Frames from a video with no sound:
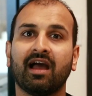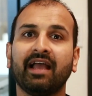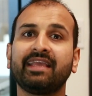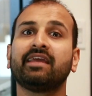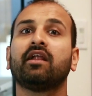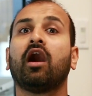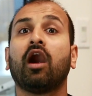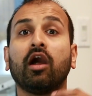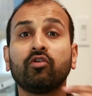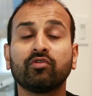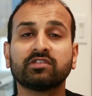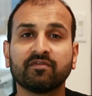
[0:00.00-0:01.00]
I get
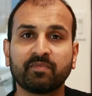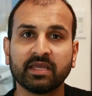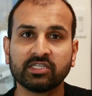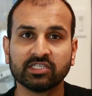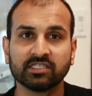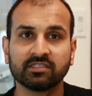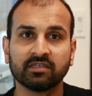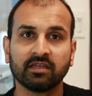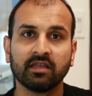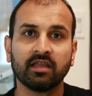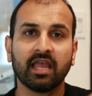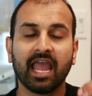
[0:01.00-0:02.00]
hundreds of pitches
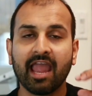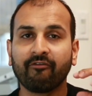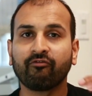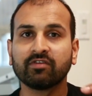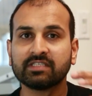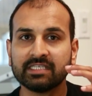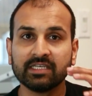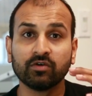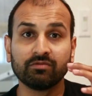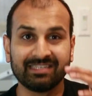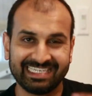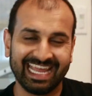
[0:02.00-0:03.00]
every
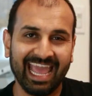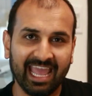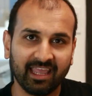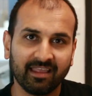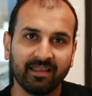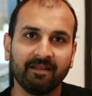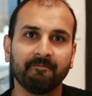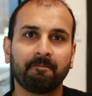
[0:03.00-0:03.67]
single day,